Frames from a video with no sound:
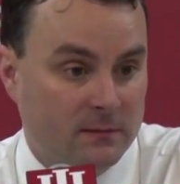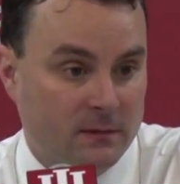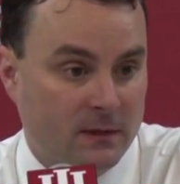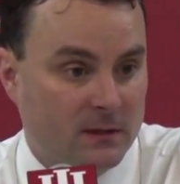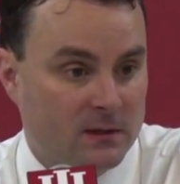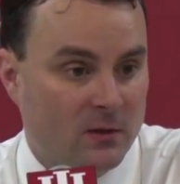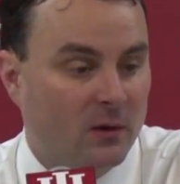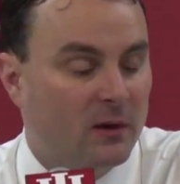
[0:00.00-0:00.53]

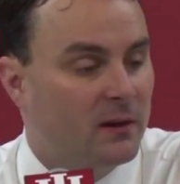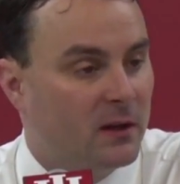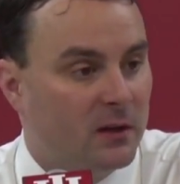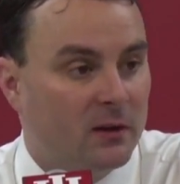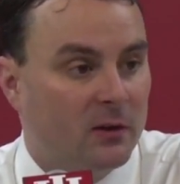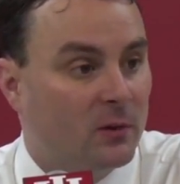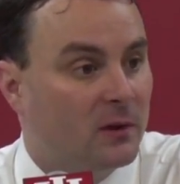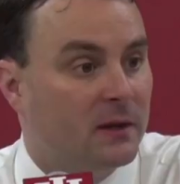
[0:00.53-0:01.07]
that's the only thing
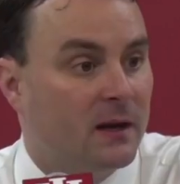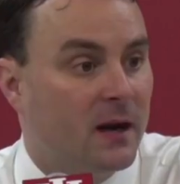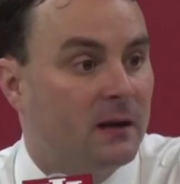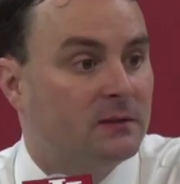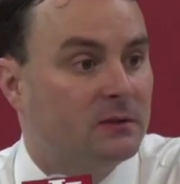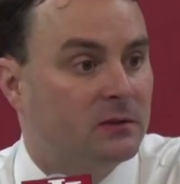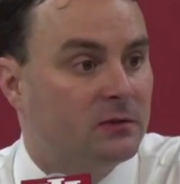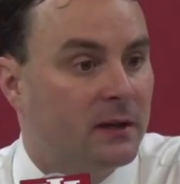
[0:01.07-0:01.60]
you can really
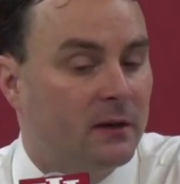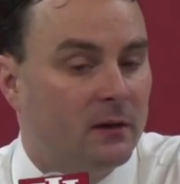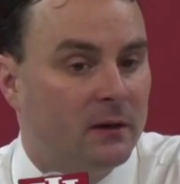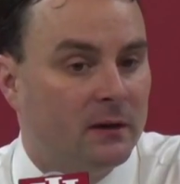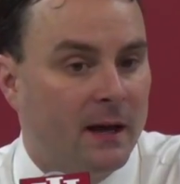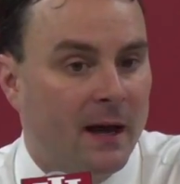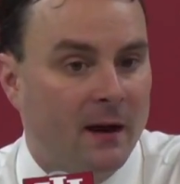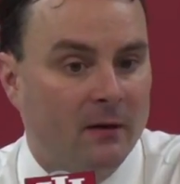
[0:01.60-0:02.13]
concentrate
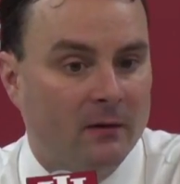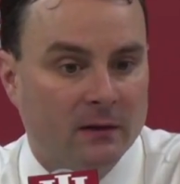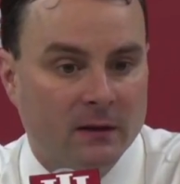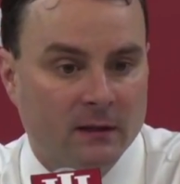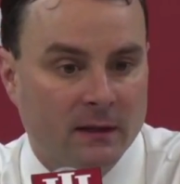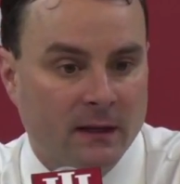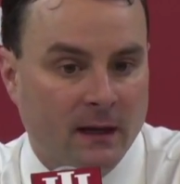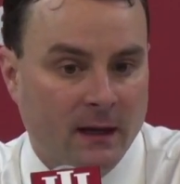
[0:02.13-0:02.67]
on now.
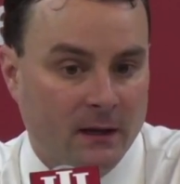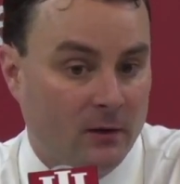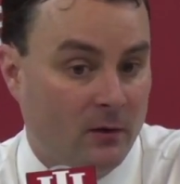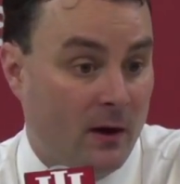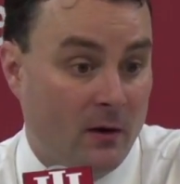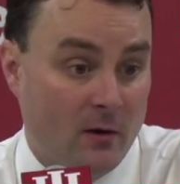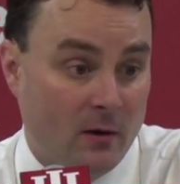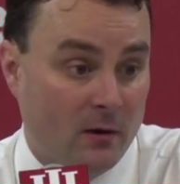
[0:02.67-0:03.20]
And I know
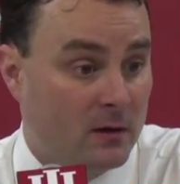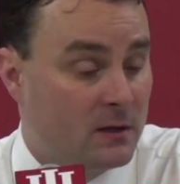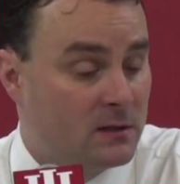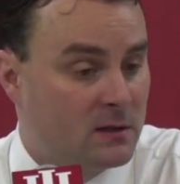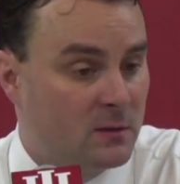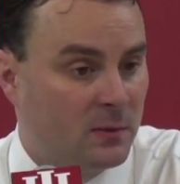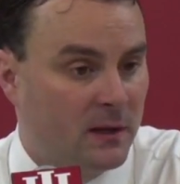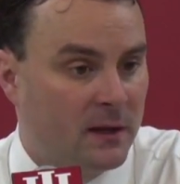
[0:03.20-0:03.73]
how hard it is
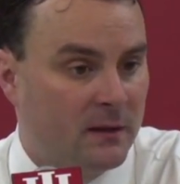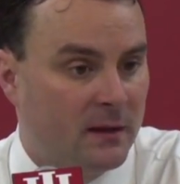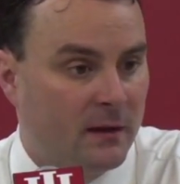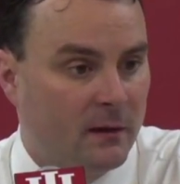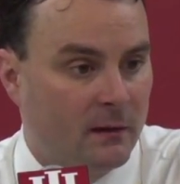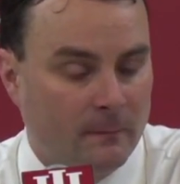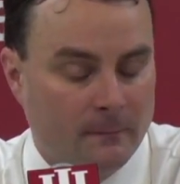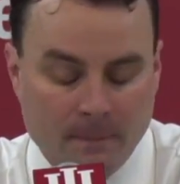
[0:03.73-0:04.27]
to play
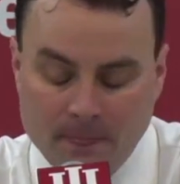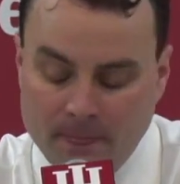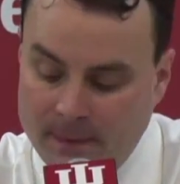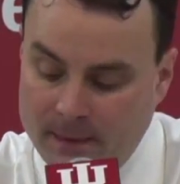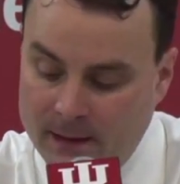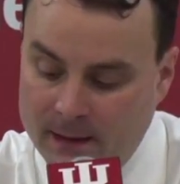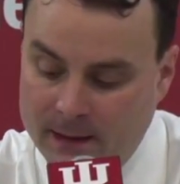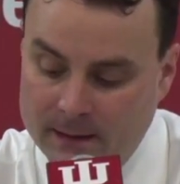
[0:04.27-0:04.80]
there.
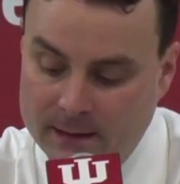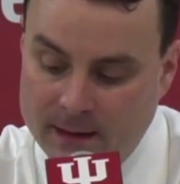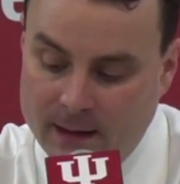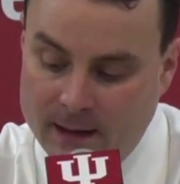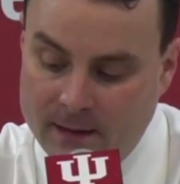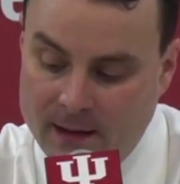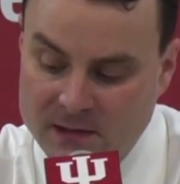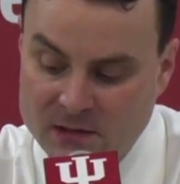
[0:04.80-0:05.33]
And
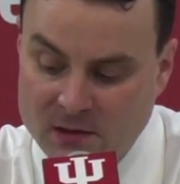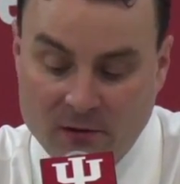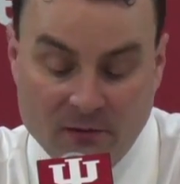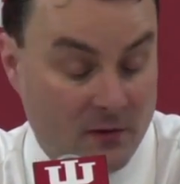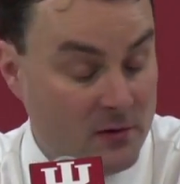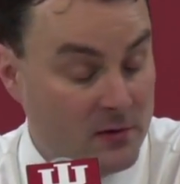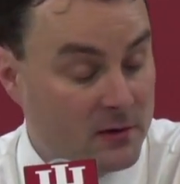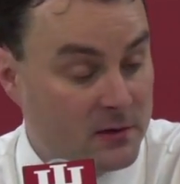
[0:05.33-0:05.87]
that's our
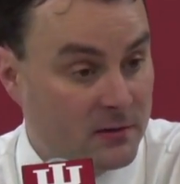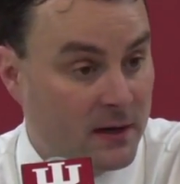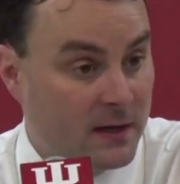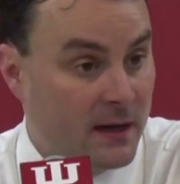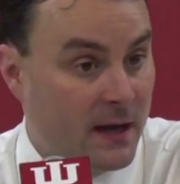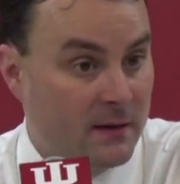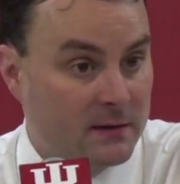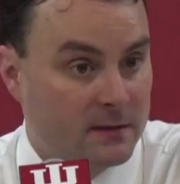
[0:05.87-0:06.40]
focus right
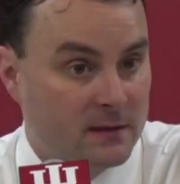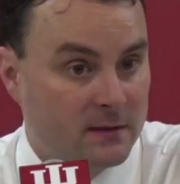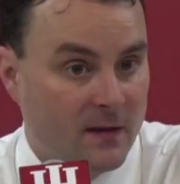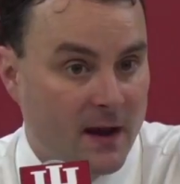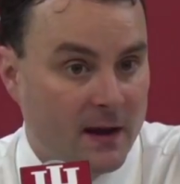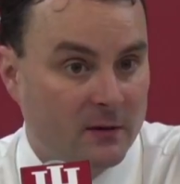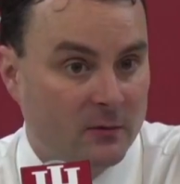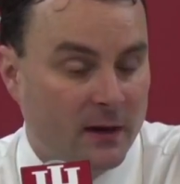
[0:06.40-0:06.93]
now, is to
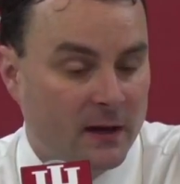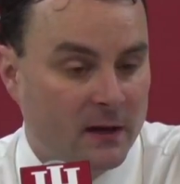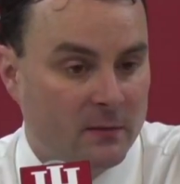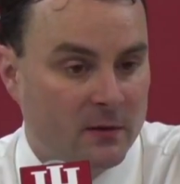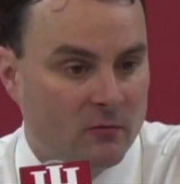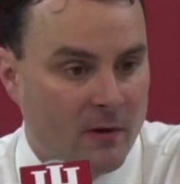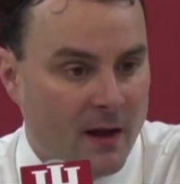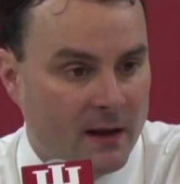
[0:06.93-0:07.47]
find a way to
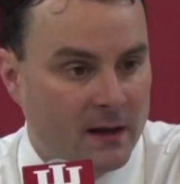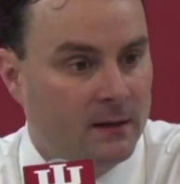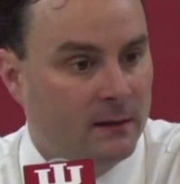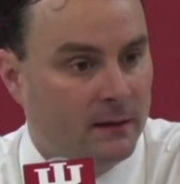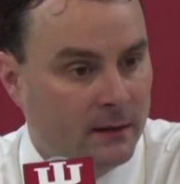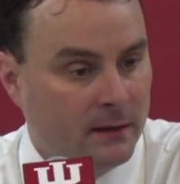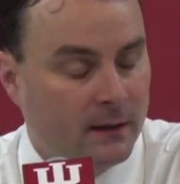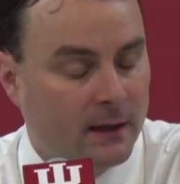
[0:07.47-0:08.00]
be ready
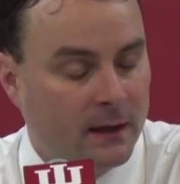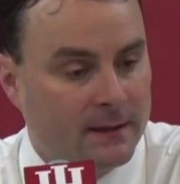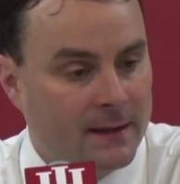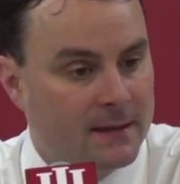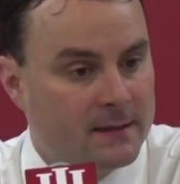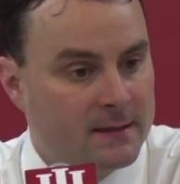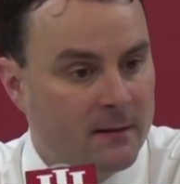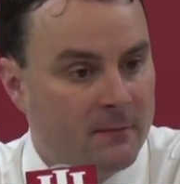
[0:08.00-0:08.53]
at
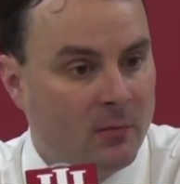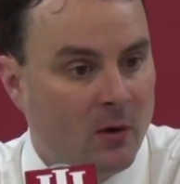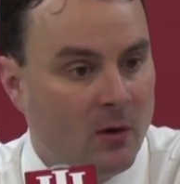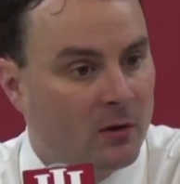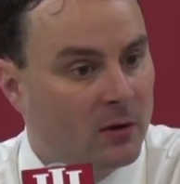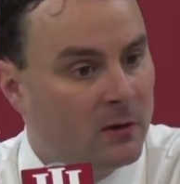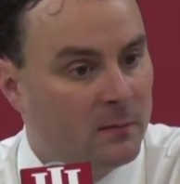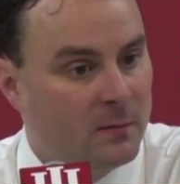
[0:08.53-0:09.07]
that jump
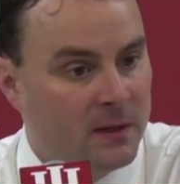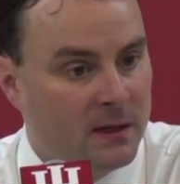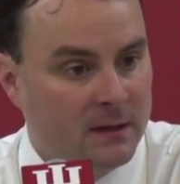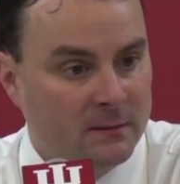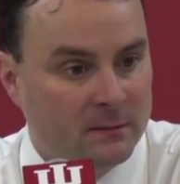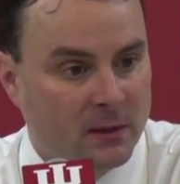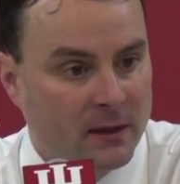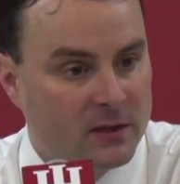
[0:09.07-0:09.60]
ball to
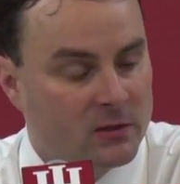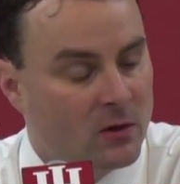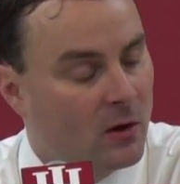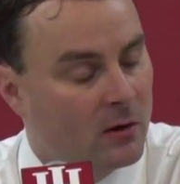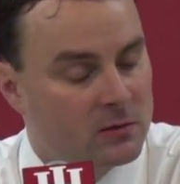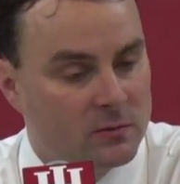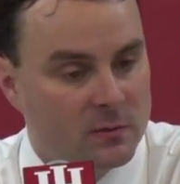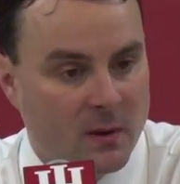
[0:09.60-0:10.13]
compete and play as
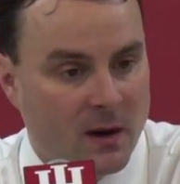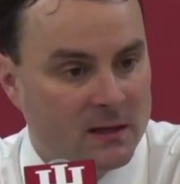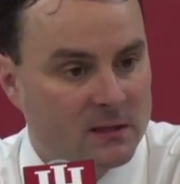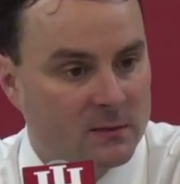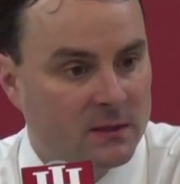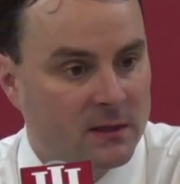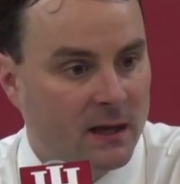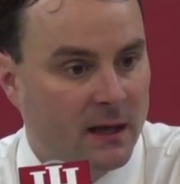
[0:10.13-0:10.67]
hard as we
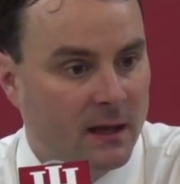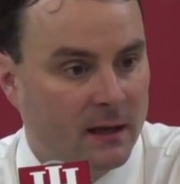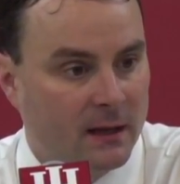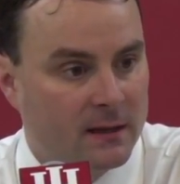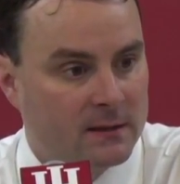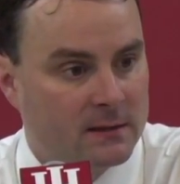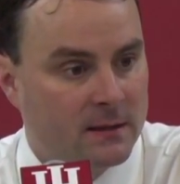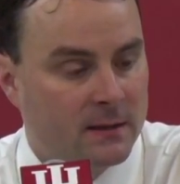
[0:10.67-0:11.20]
possibly can
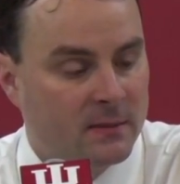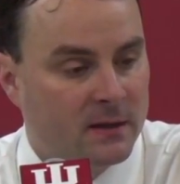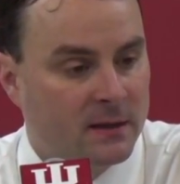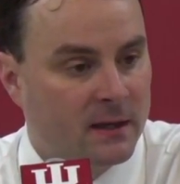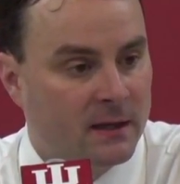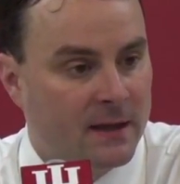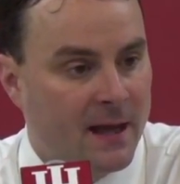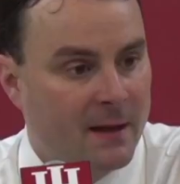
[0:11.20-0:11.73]
against them
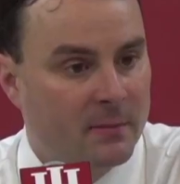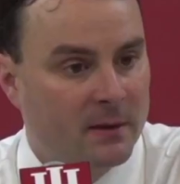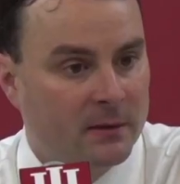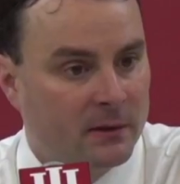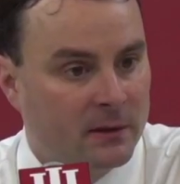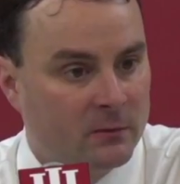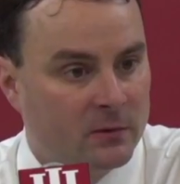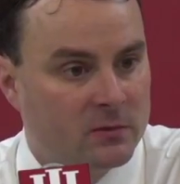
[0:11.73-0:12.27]
in that
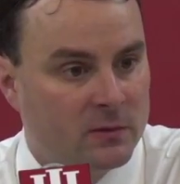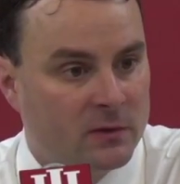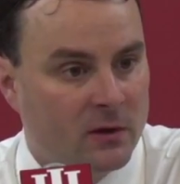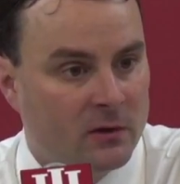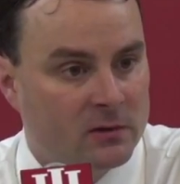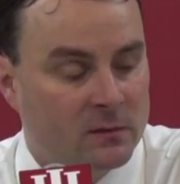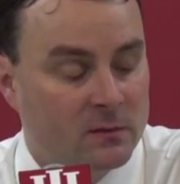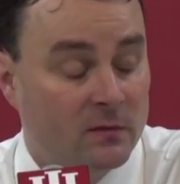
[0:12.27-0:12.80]
building, which we
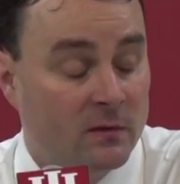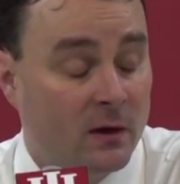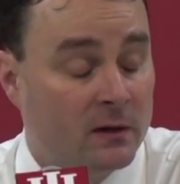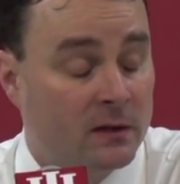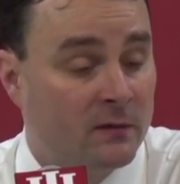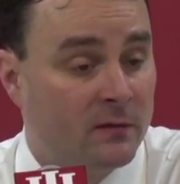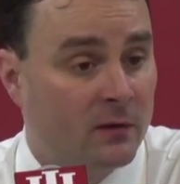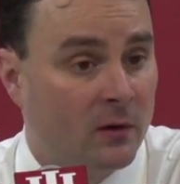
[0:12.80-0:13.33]
know is going to be very
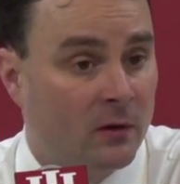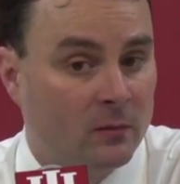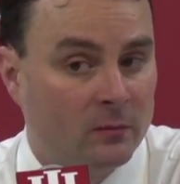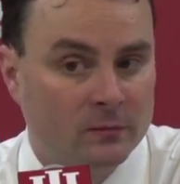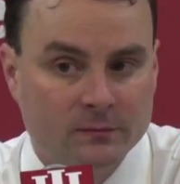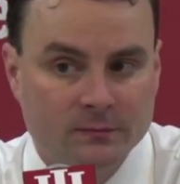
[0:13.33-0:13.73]
difficult.